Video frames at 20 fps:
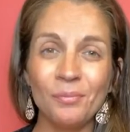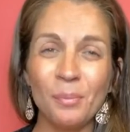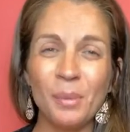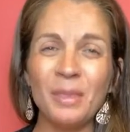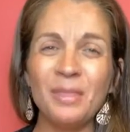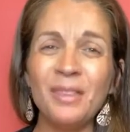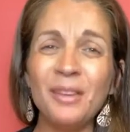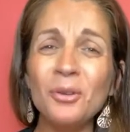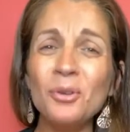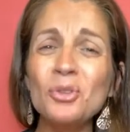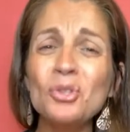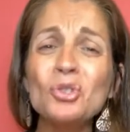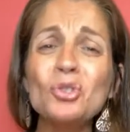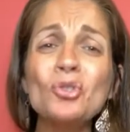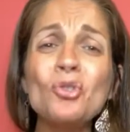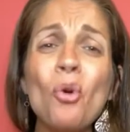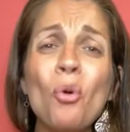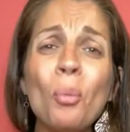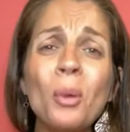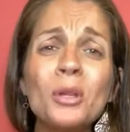But there is
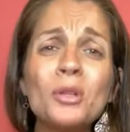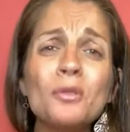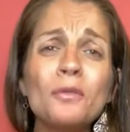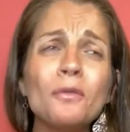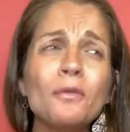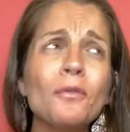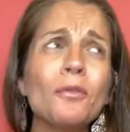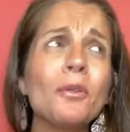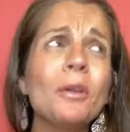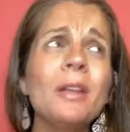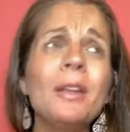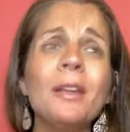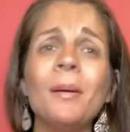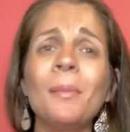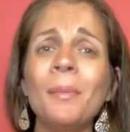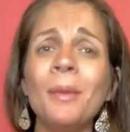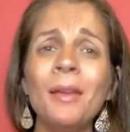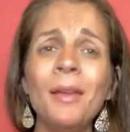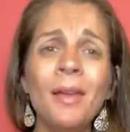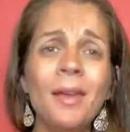so much
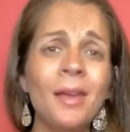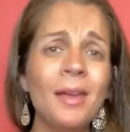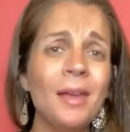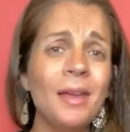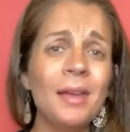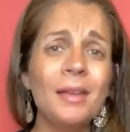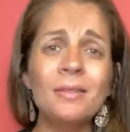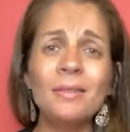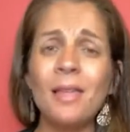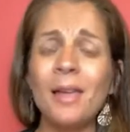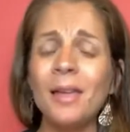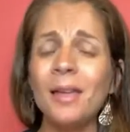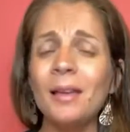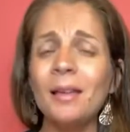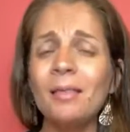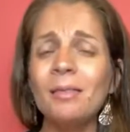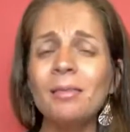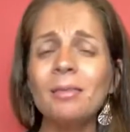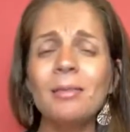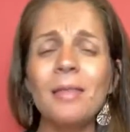freedom in
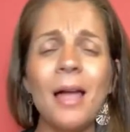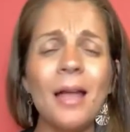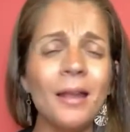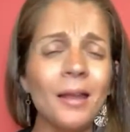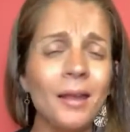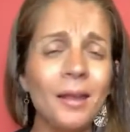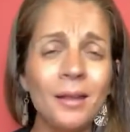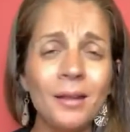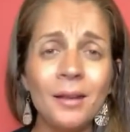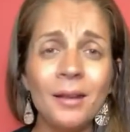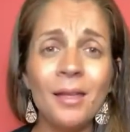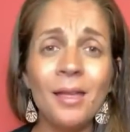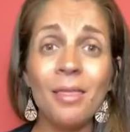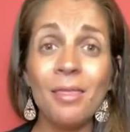like letting